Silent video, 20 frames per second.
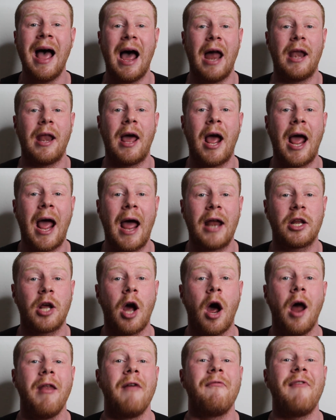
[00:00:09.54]
and I had
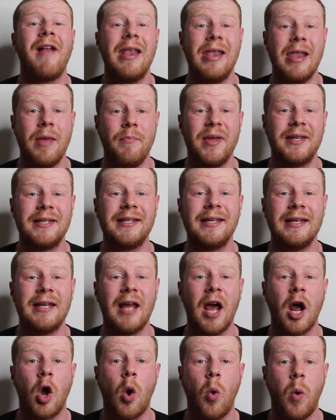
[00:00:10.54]
kind of limited
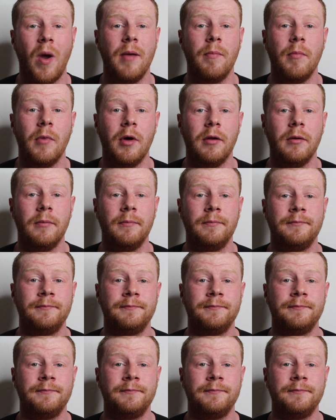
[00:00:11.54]
equipment.